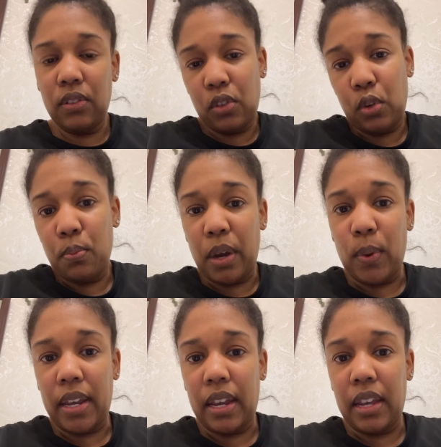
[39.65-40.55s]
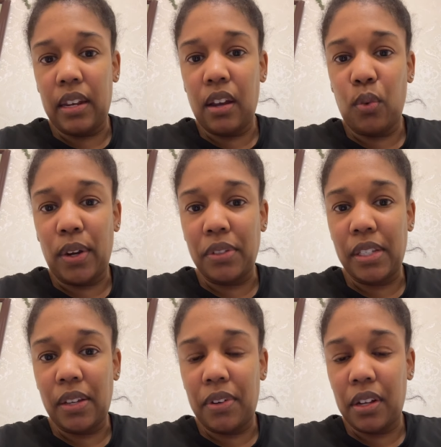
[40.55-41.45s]
do my weigh in around
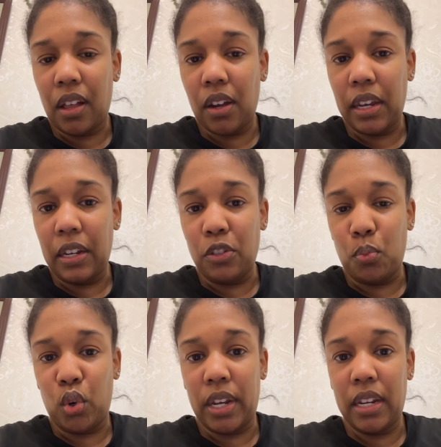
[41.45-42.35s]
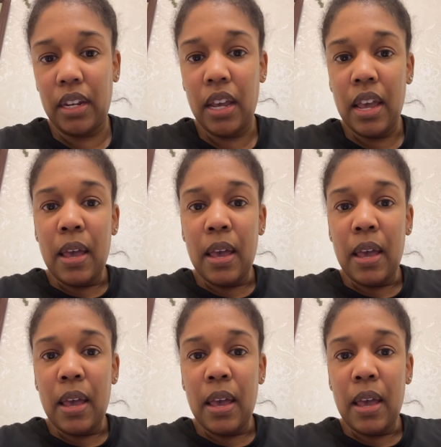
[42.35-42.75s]
7 o'clock each morning,